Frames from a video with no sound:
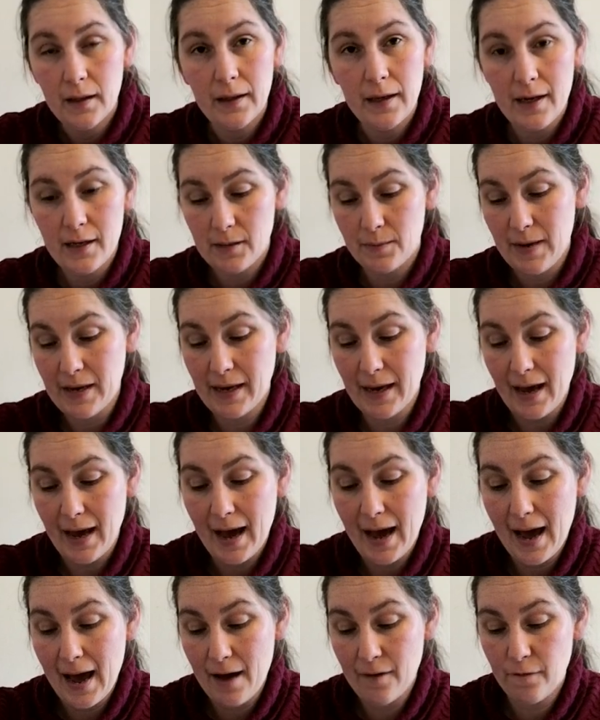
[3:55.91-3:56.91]
Let's make it
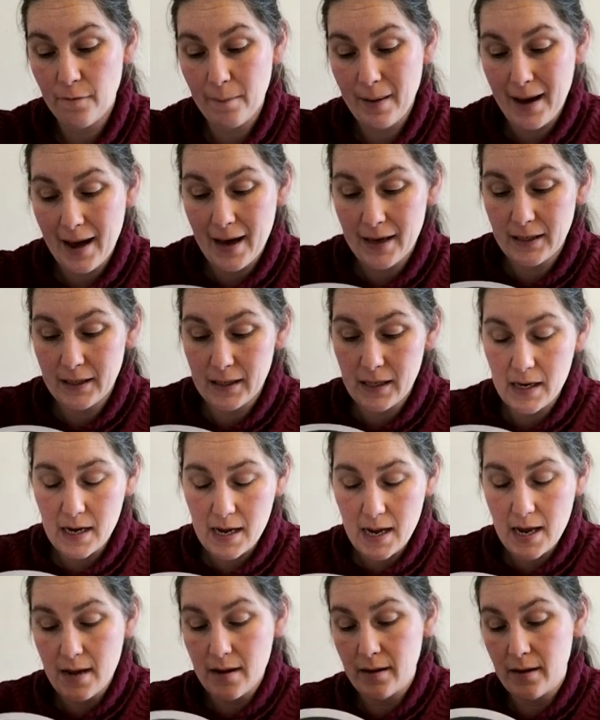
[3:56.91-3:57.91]
half past
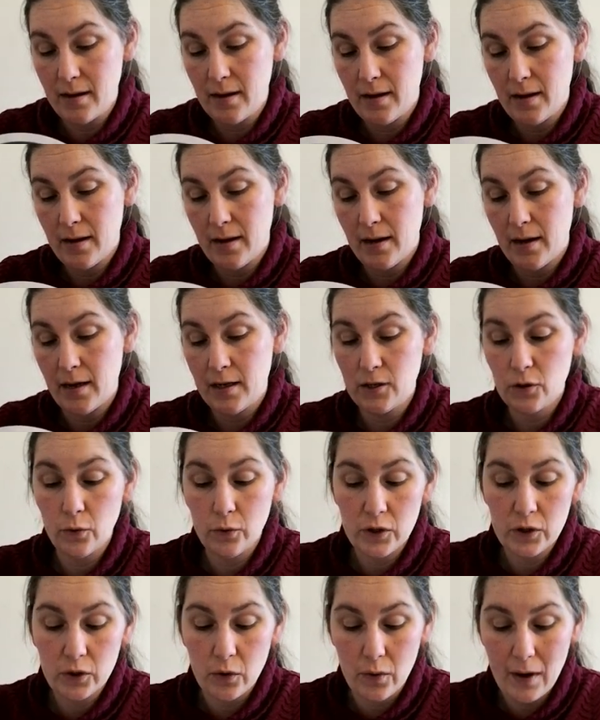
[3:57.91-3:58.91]
3. It's
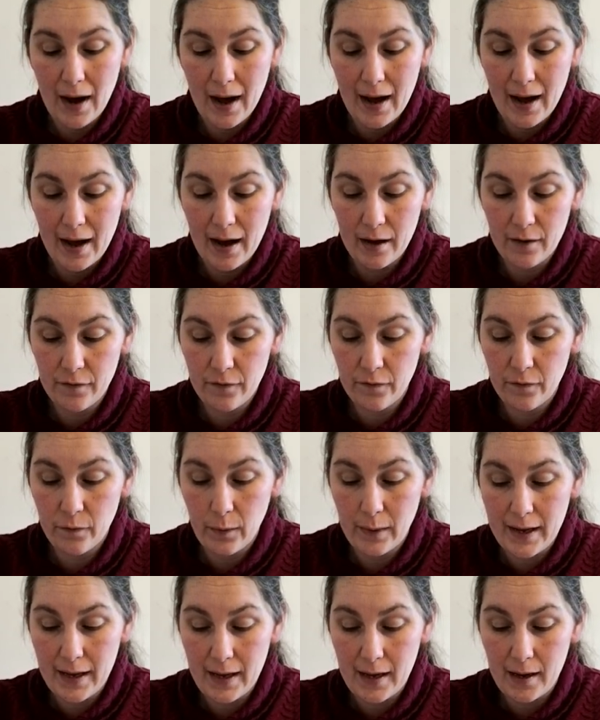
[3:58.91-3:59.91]
going to go
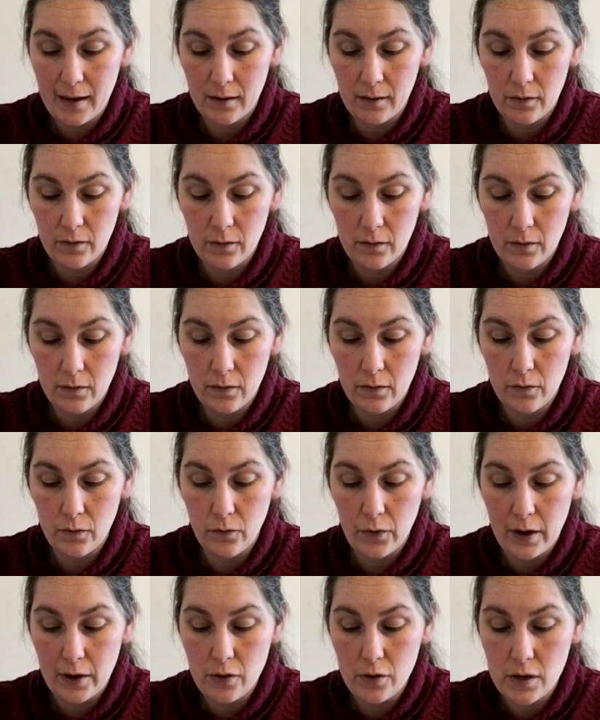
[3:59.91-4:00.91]
halfway
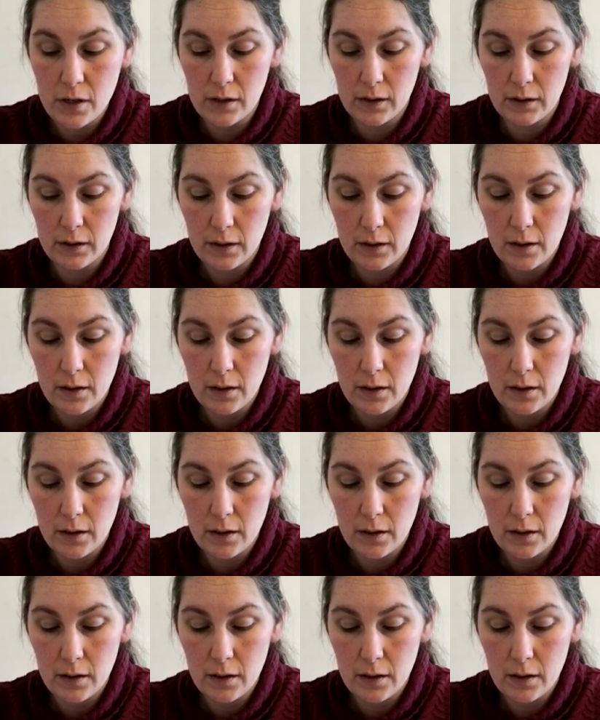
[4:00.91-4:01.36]
round.